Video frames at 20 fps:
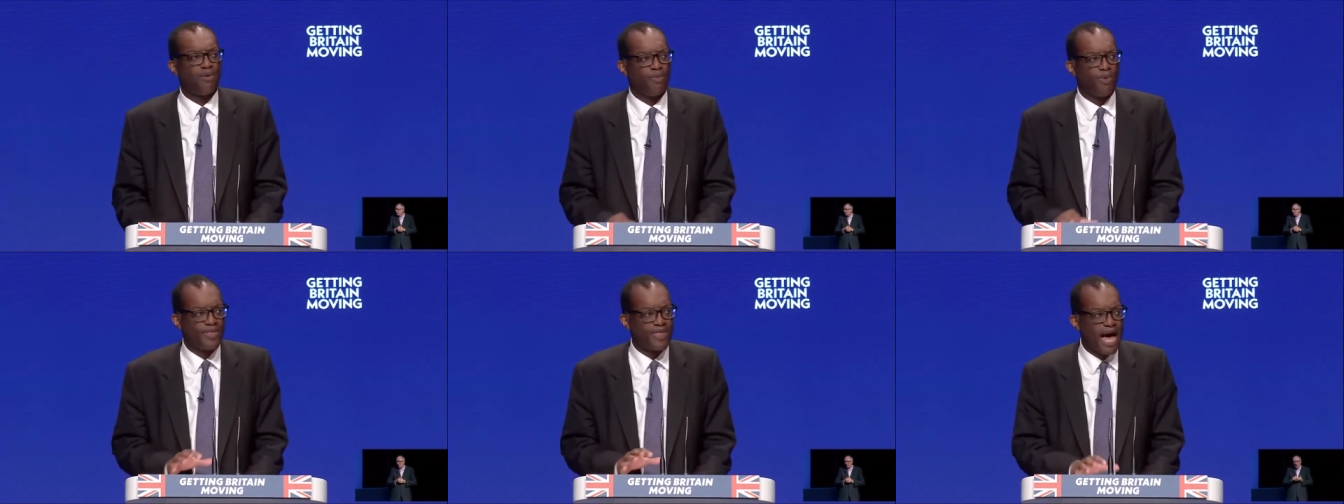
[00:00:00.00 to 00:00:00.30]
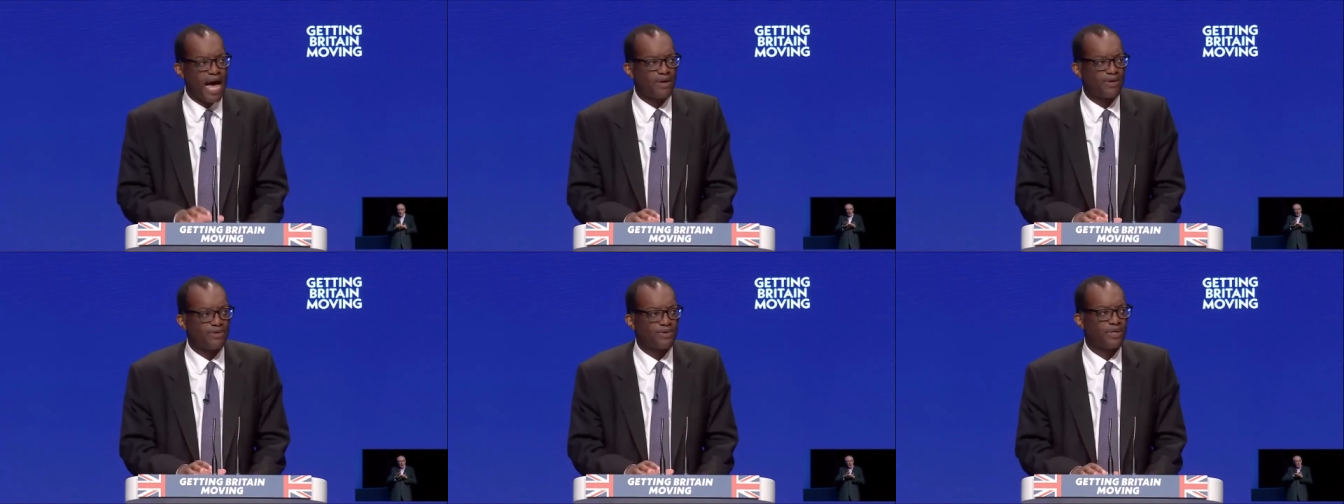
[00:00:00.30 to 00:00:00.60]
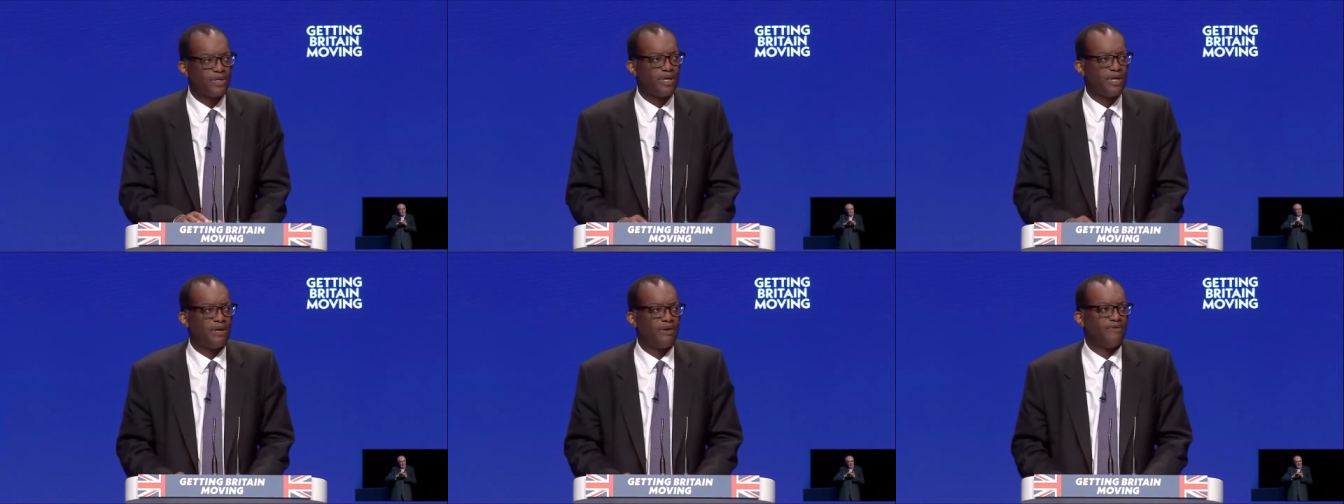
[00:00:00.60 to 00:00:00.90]

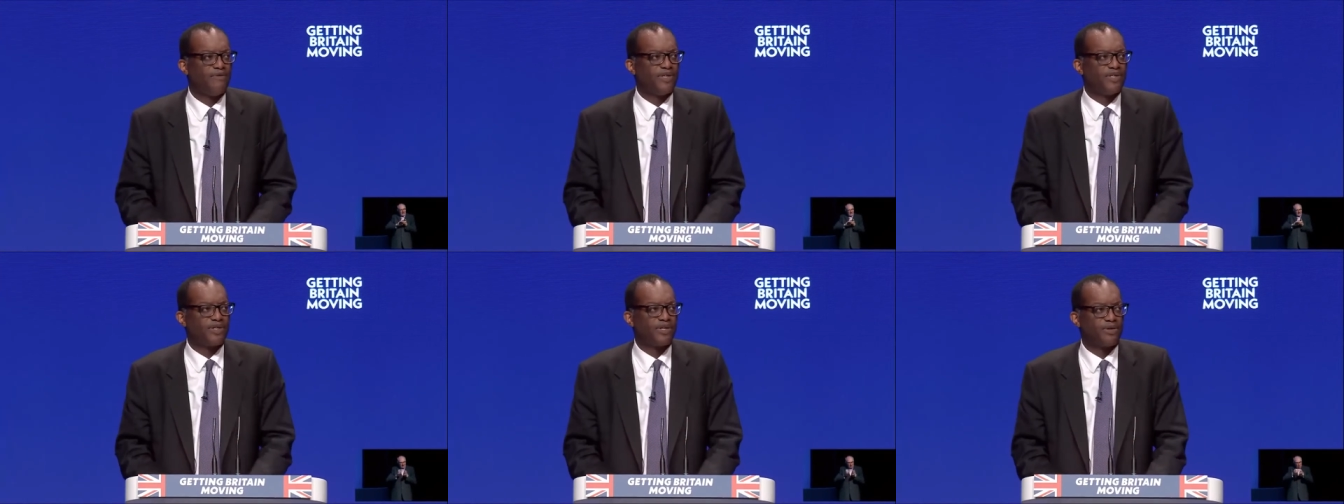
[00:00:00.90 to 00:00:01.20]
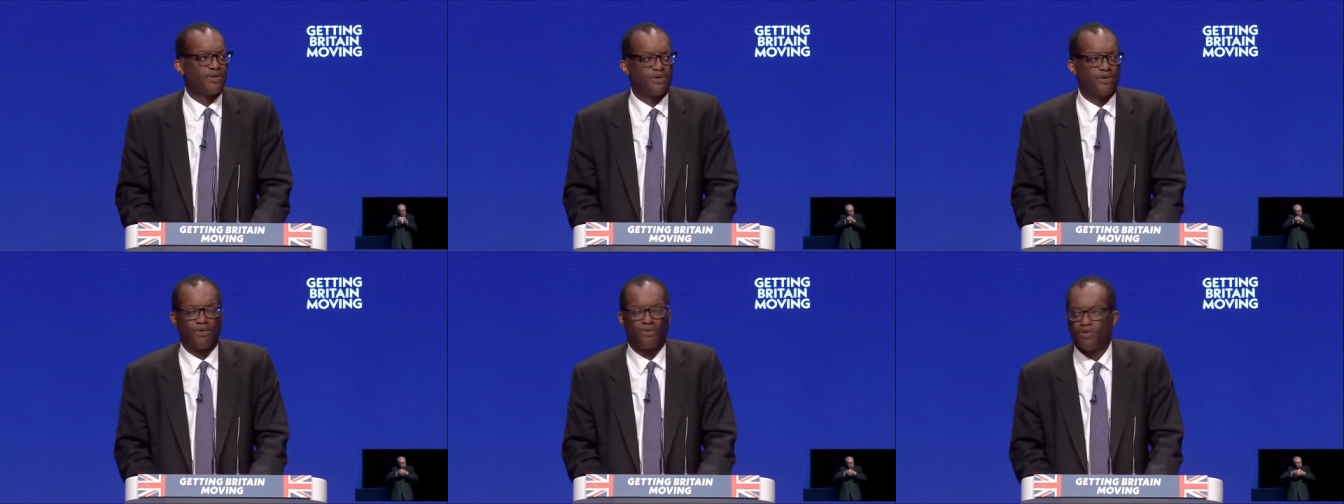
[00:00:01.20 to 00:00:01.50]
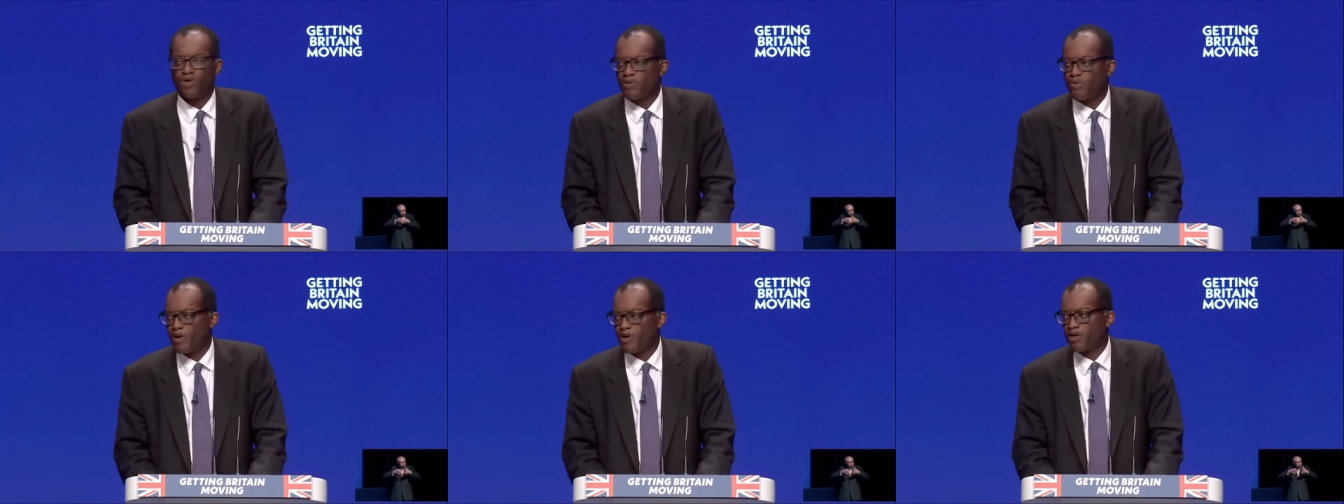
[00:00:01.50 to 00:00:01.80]
without fiscal
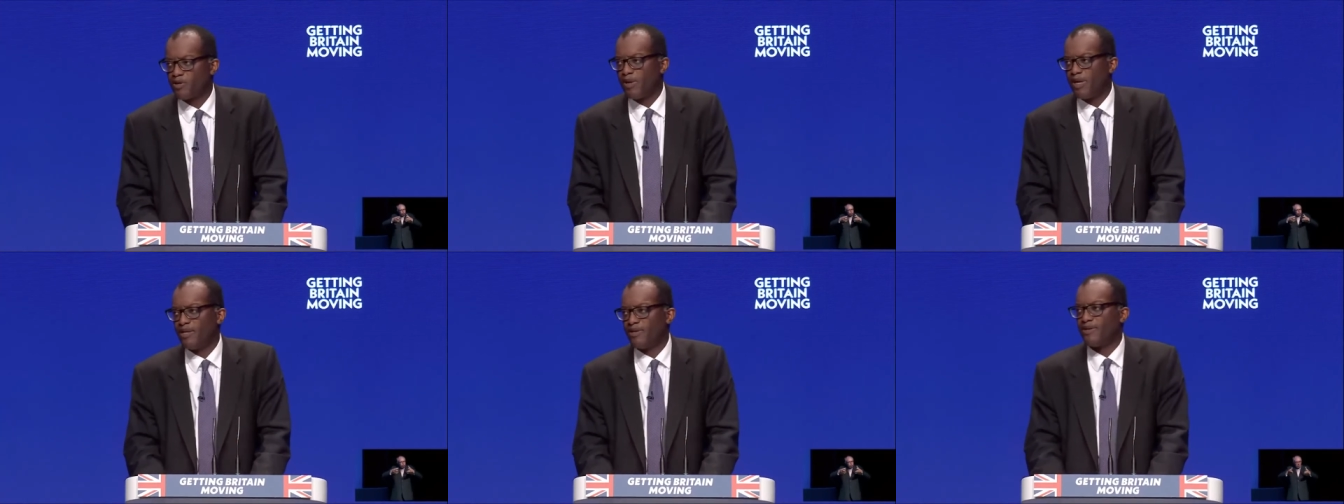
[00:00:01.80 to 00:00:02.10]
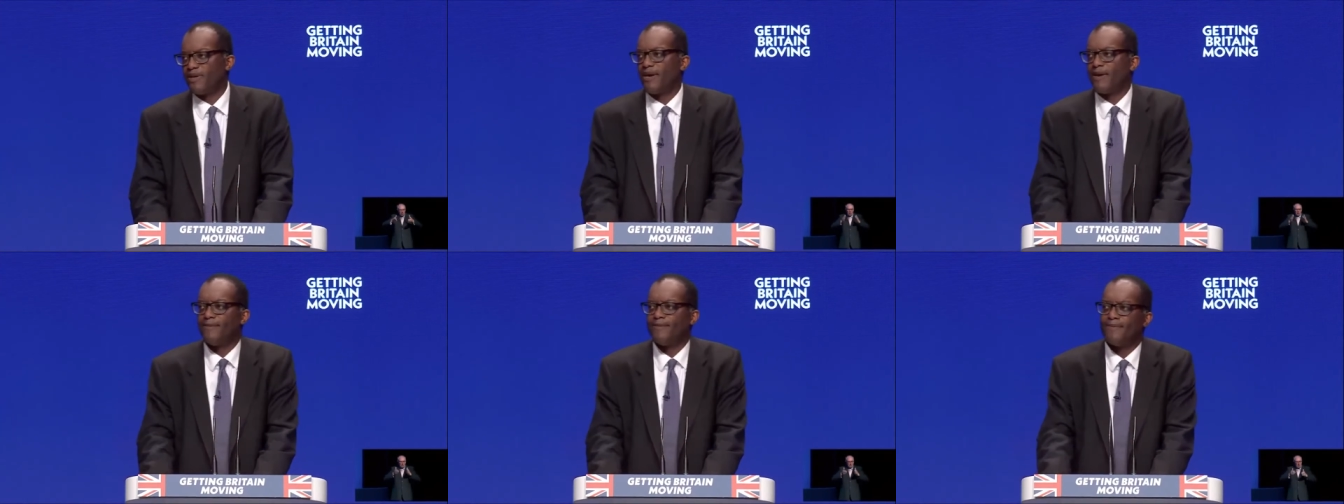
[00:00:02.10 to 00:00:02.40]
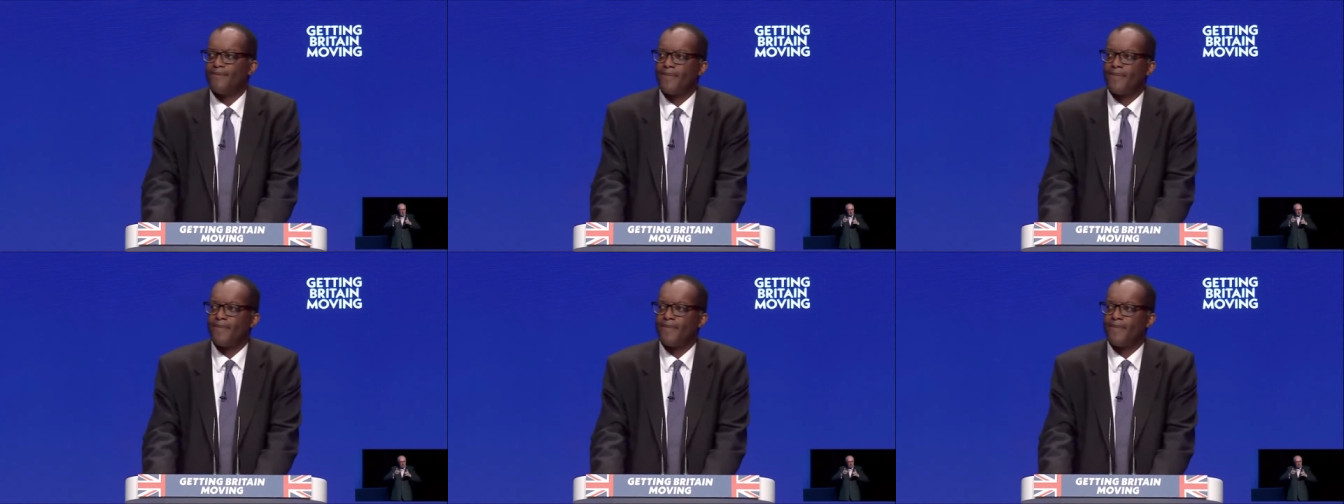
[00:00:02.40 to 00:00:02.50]
responsibility.